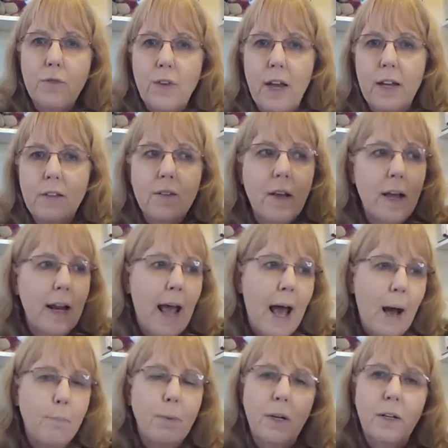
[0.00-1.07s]
face and
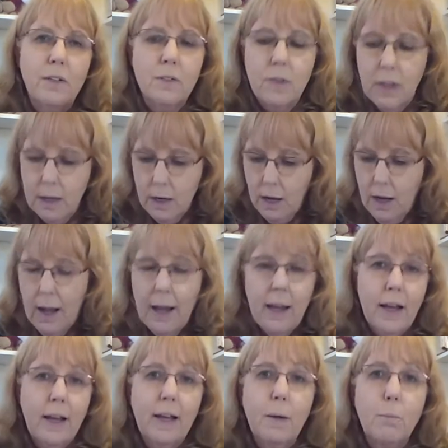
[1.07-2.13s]
happiness that
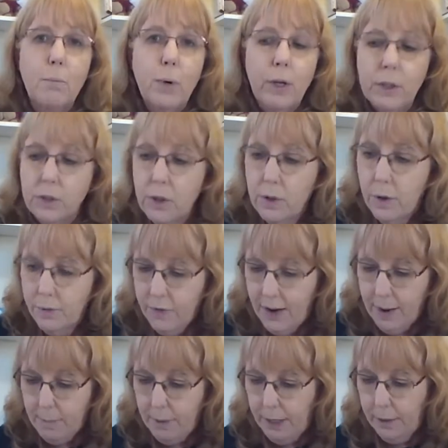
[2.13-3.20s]
I can bring to their
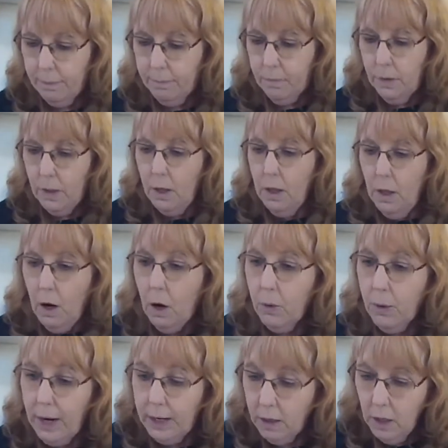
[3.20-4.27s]
family. All
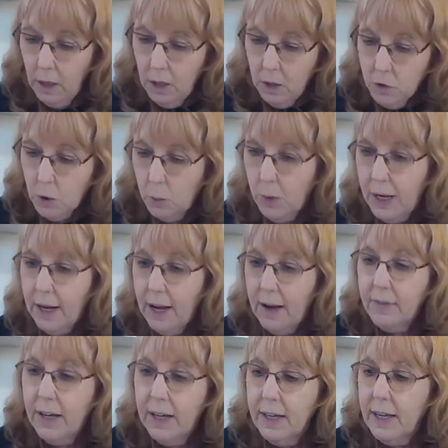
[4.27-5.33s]
right. So we
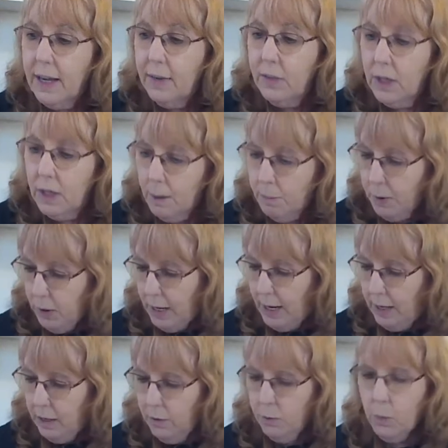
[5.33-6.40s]
have, again, the number
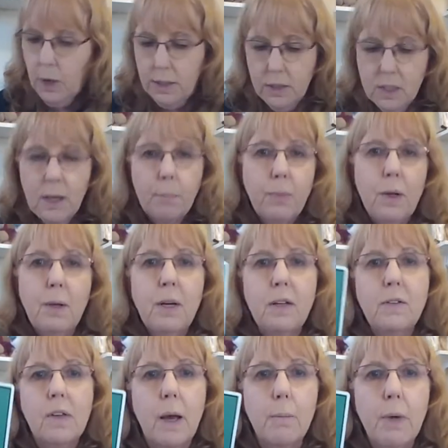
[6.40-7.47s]
8 of Wands. Something
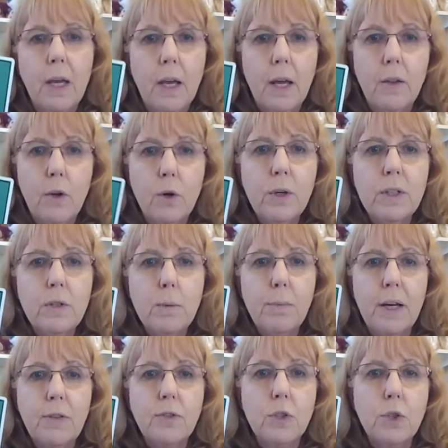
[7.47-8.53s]
is coming in. There is a
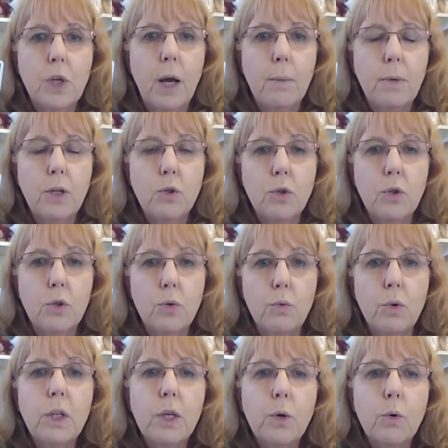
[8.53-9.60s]
message coming to you
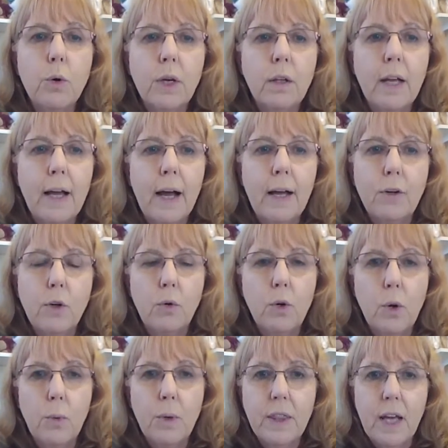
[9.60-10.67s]
really quickly. I don't
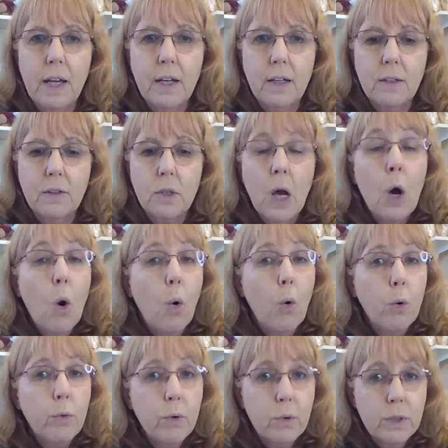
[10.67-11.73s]
know what that is,
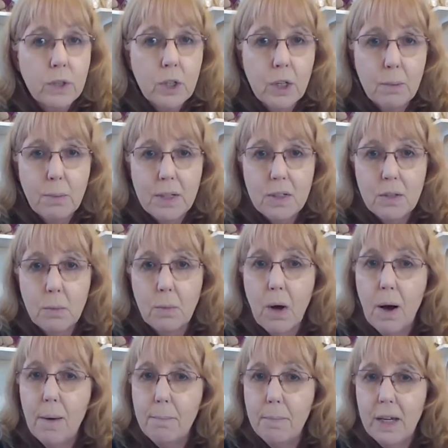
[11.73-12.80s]
or there is going to be some
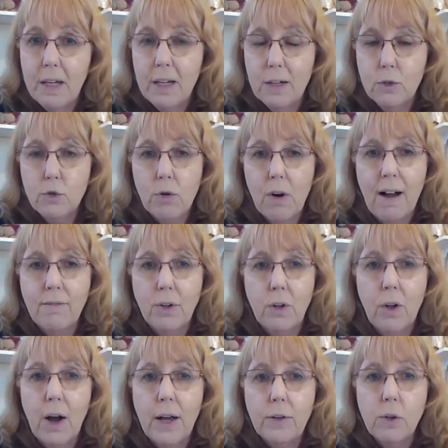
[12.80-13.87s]
immediate
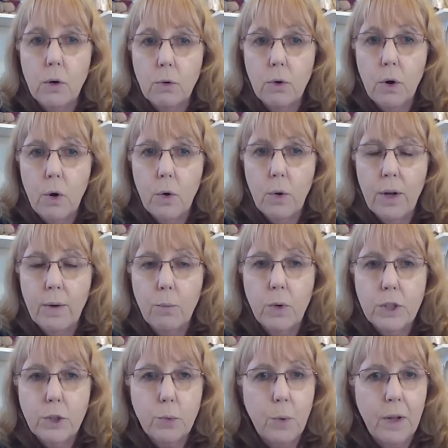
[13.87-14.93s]
travel. I don't know
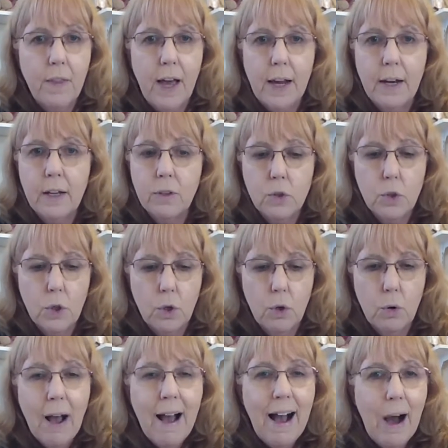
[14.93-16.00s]
which one that is to
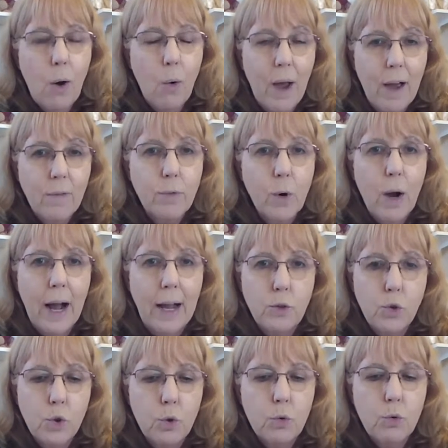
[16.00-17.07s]
you. However, I
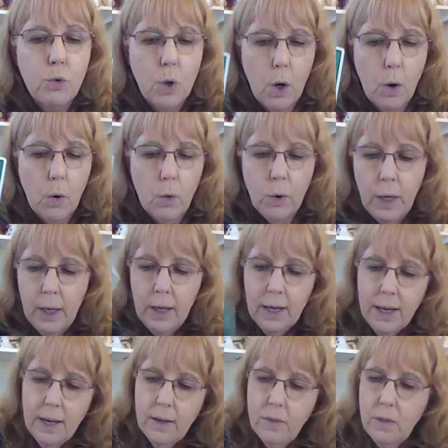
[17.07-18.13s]
do know
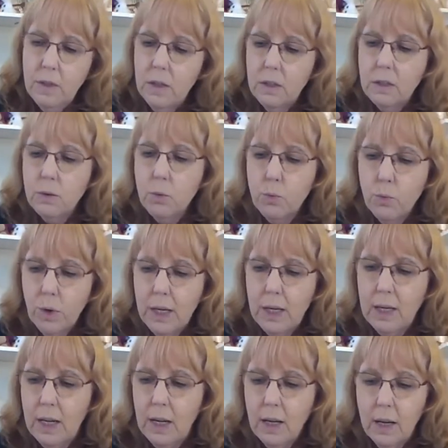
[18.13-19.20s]
in this
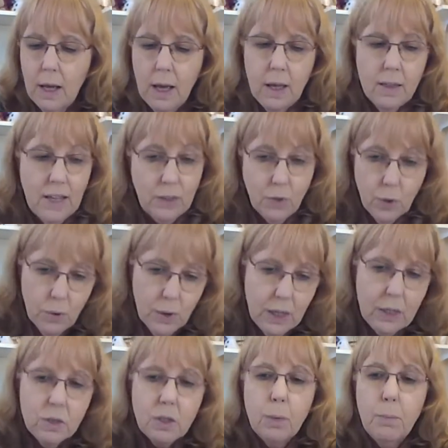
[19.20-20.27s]
reading that there
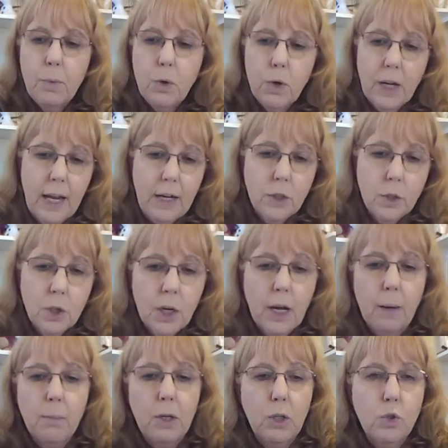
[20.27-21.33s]
is communication
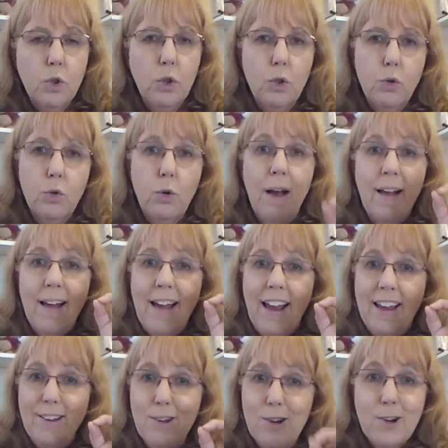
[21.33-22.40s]
coming to you,
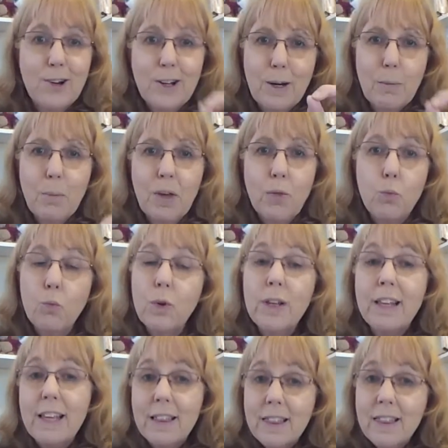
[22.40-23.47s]
and you're going to be
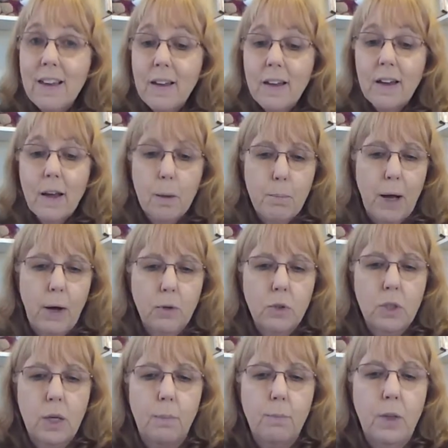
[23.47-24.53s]
really thinking about
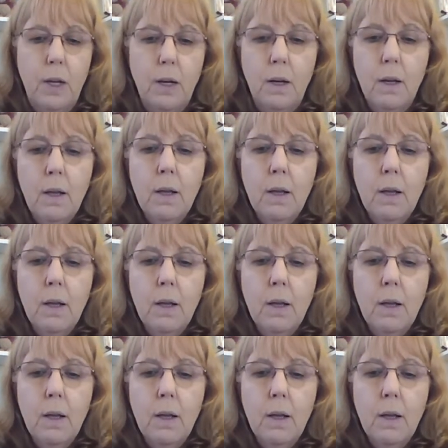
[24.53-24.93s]
something,